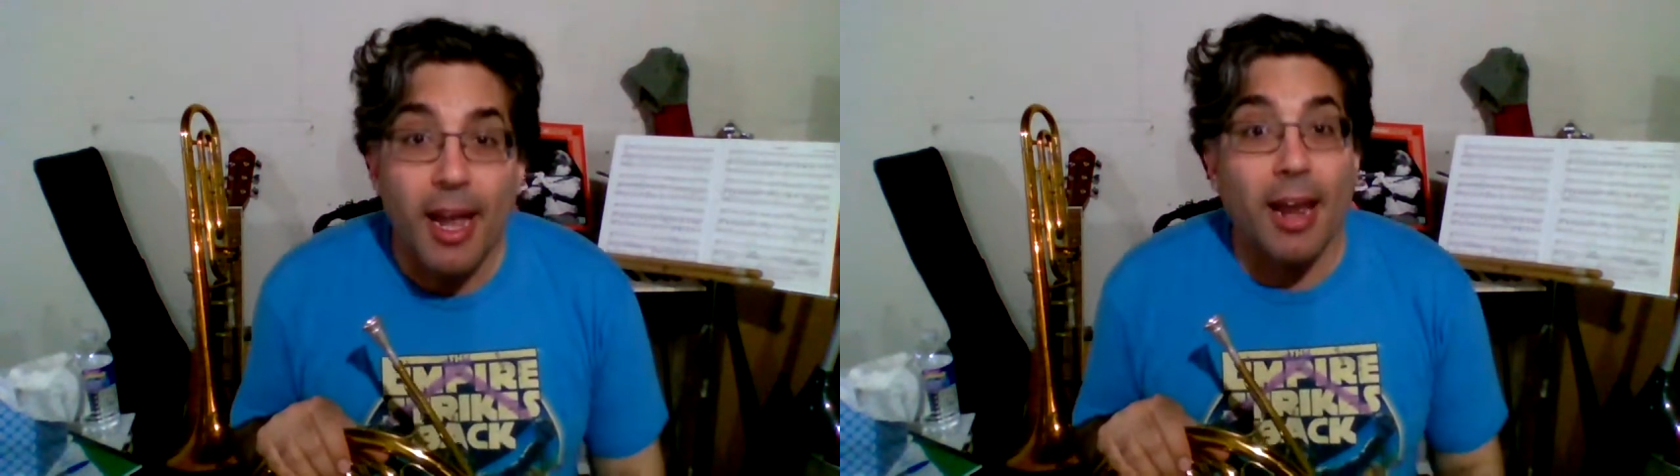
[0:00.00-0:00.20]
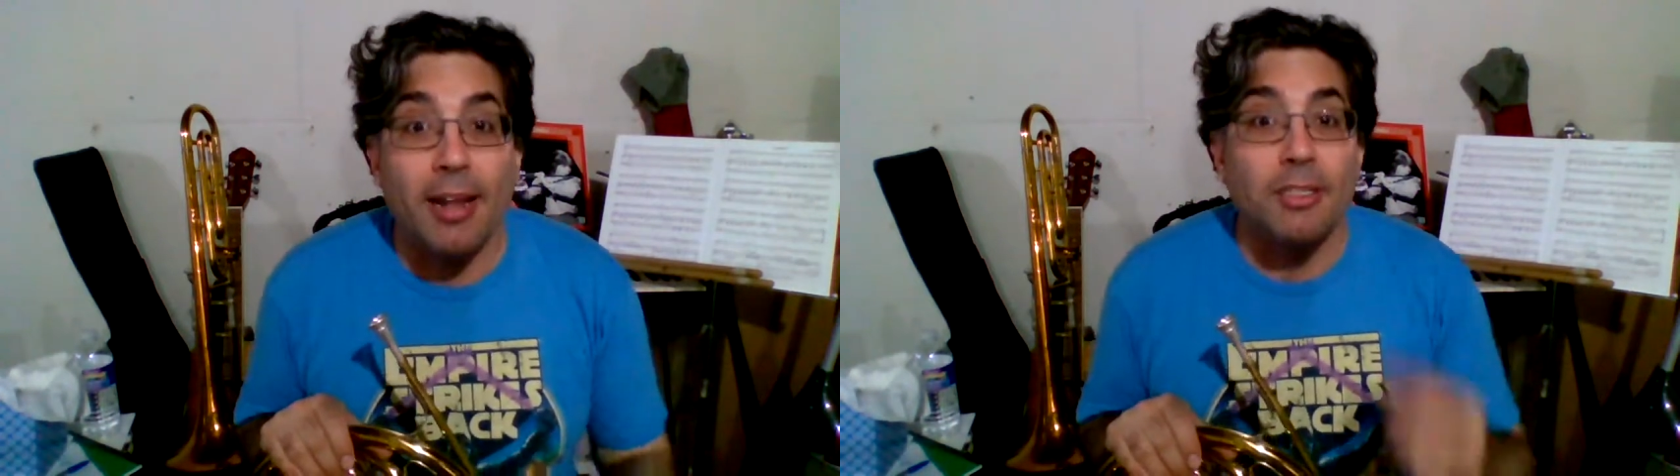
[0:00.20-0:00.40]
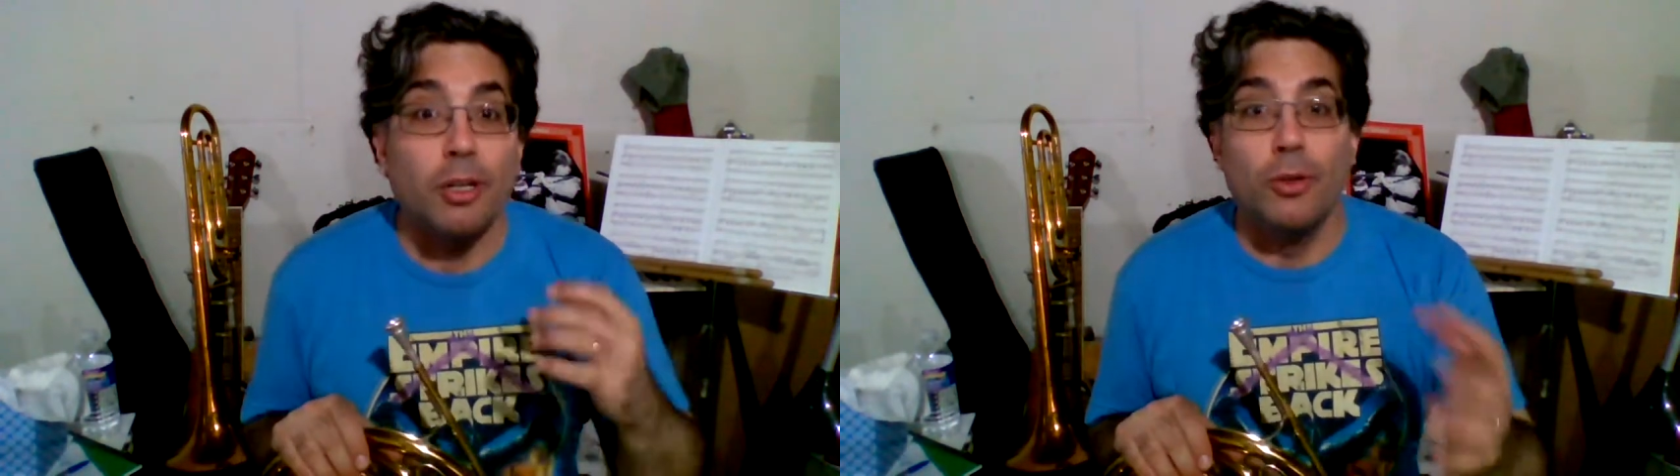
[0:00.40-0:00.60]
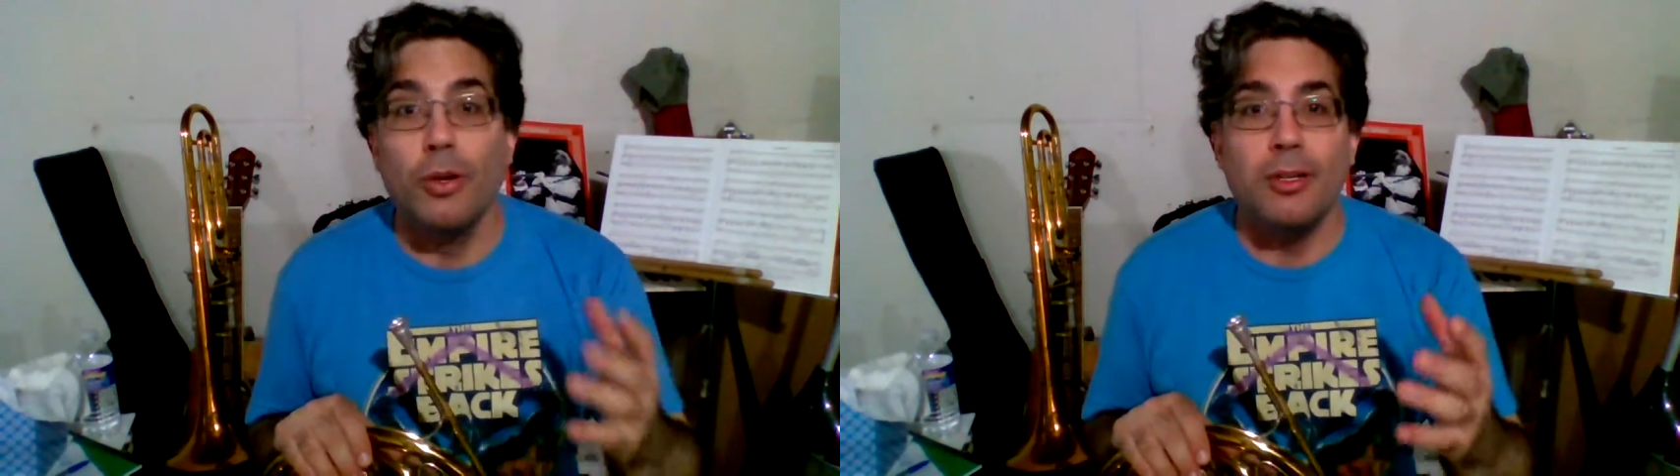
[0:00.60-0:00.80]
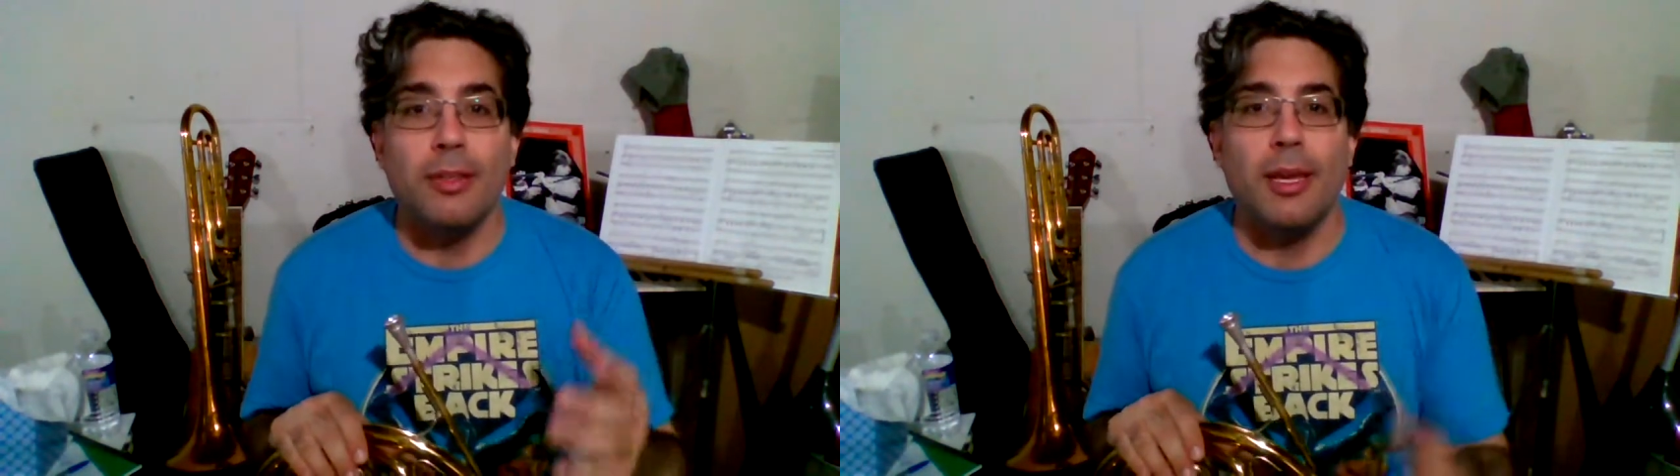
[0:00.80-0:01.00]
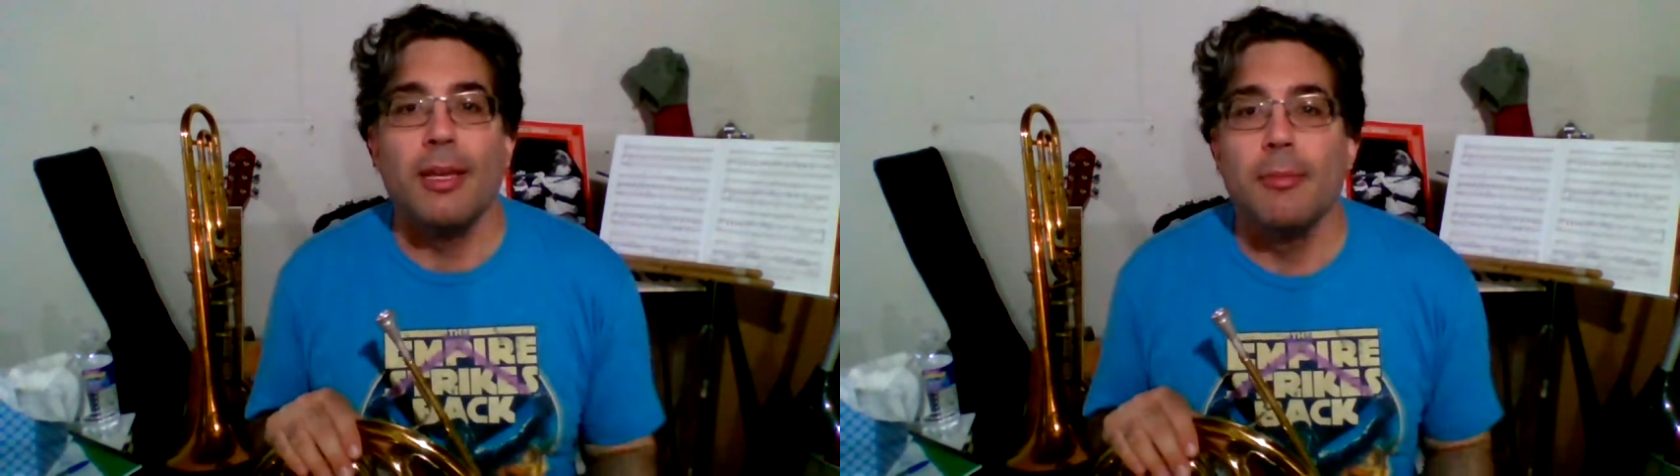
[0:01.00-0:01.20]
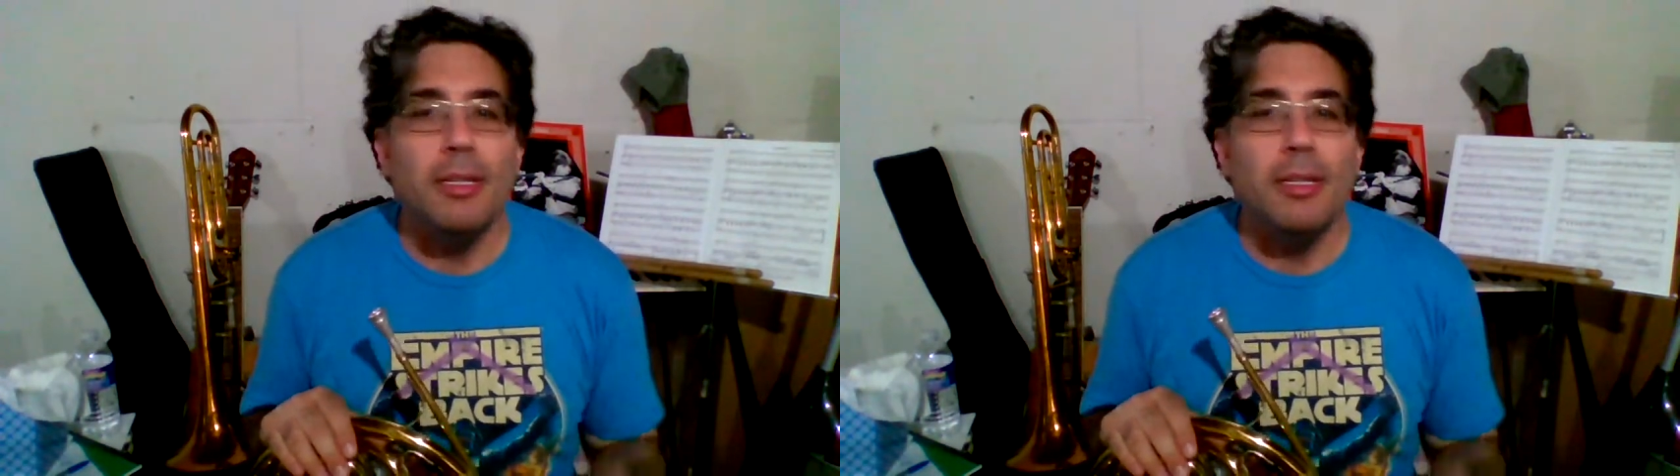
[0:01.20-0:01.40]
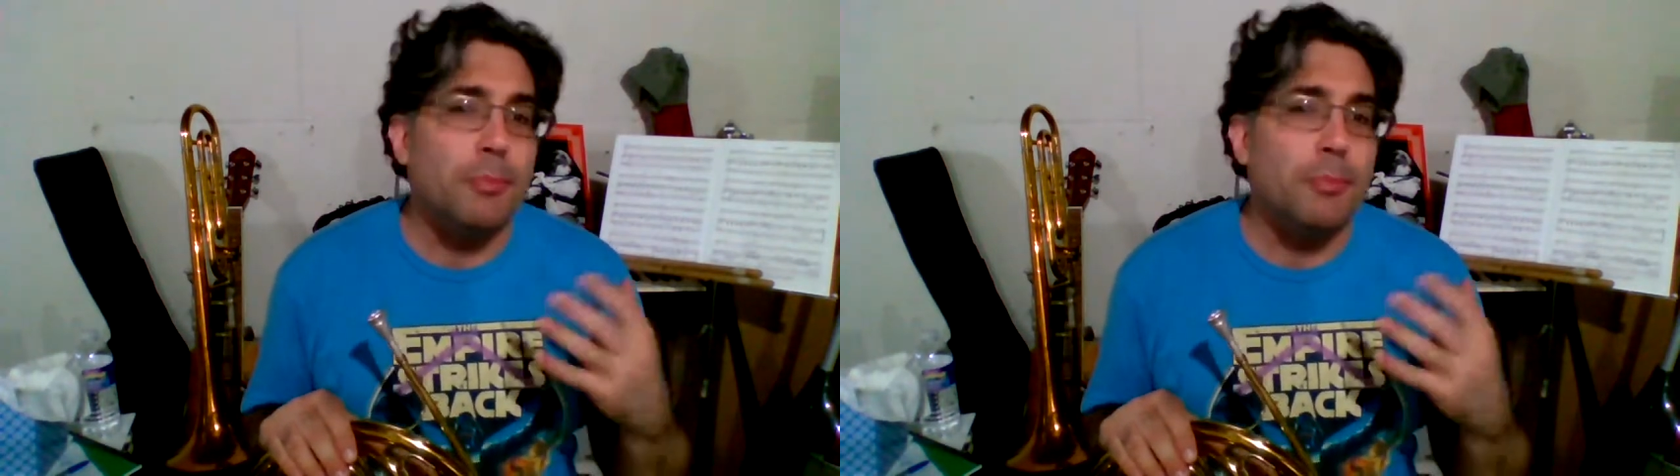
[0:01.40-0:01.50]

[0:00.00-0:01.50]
And that's a good thing. It means you're